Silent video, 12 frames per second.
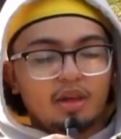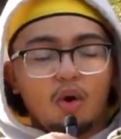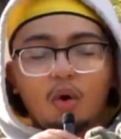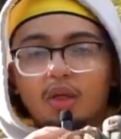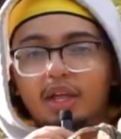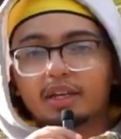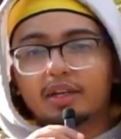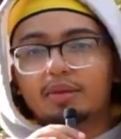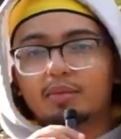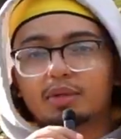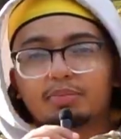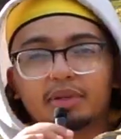All I did
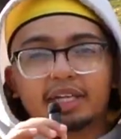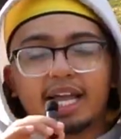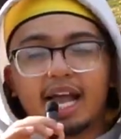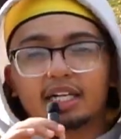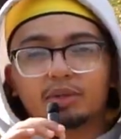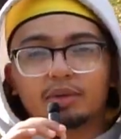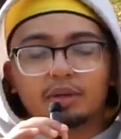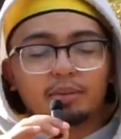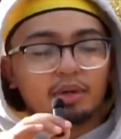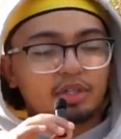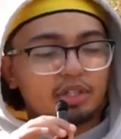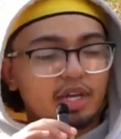was play catch with it a
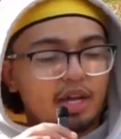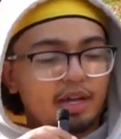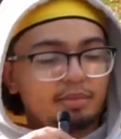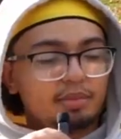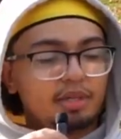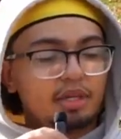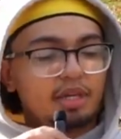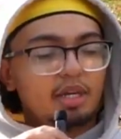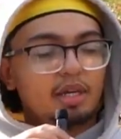bunch of times,